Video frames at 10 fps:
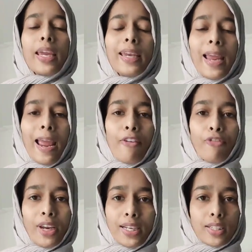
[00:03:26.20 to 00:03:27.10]
In
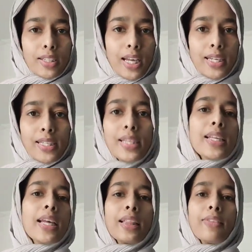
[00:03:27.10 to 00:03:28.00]
every exercises,
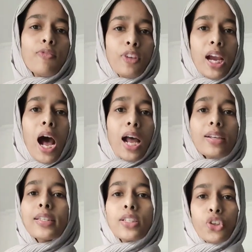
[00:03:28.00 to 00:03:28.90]
we are
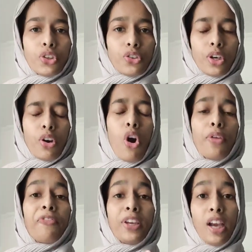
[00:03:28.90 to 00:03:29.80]
suggested
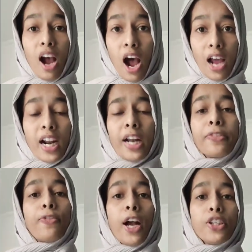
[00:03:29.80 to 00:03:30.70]
or we are
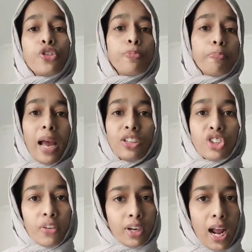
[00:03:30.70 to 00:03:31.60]
advised to patch
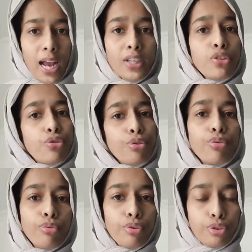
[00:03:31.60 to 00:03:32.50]
our eyes to
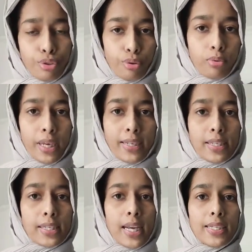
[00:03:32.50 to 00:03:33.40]
do the
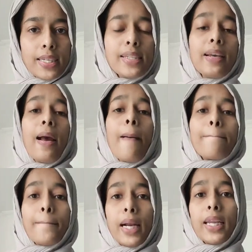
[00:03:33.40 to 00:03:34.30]
exercises.
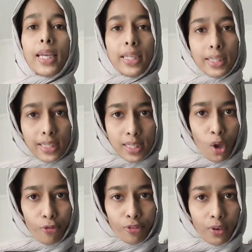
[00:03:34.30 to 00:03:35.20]
But in this
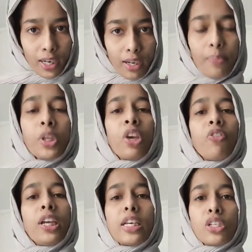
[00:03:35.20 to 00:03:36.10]
software,
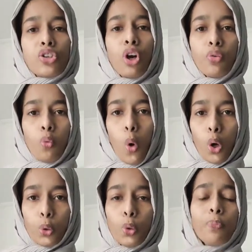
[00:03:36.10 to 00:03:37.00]
we does not
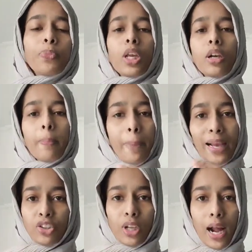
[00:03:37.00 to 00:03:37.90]
want to
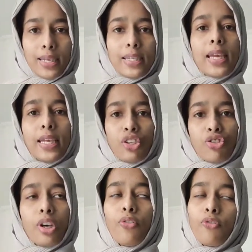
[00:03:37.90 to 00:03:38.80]
patch the eyes.
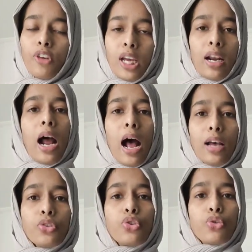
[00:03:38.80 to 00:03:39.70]
Instead, we are
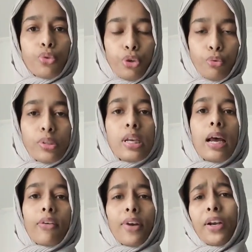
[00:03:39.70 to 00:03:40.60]
asked to use
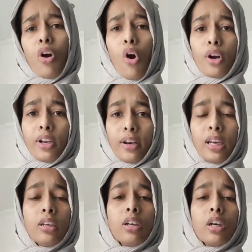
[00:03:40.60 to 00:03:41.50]
red or
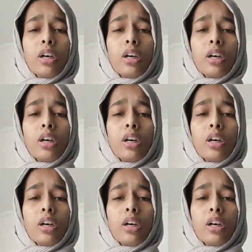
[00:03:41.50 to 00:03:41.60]
blue